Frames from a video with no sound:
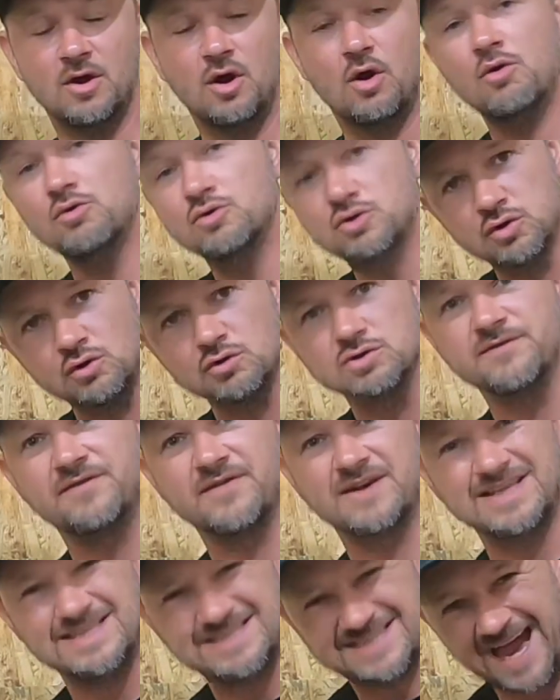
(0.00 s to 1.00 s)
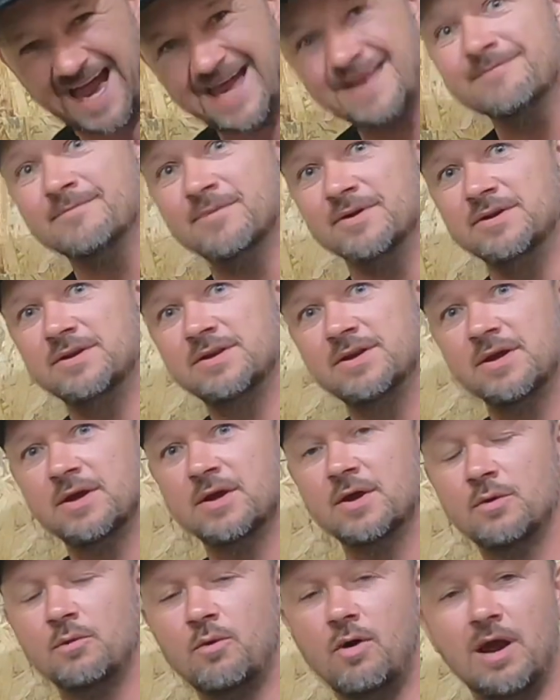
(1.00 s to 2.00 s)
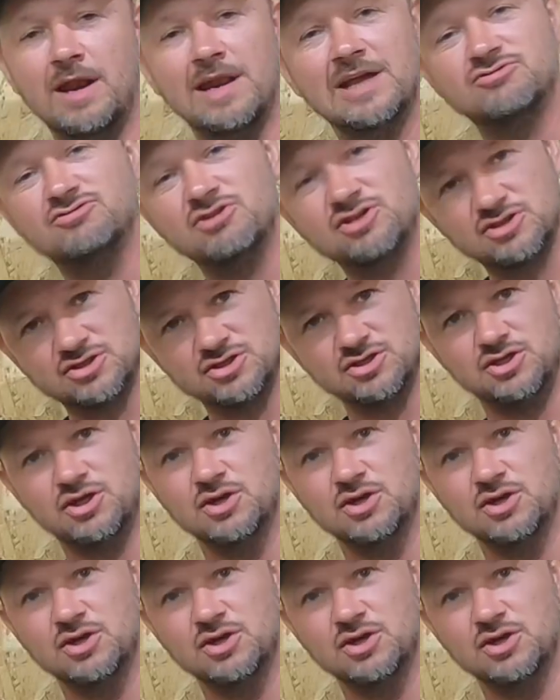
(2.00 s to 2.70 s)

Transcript: all sorts of a containment what electricians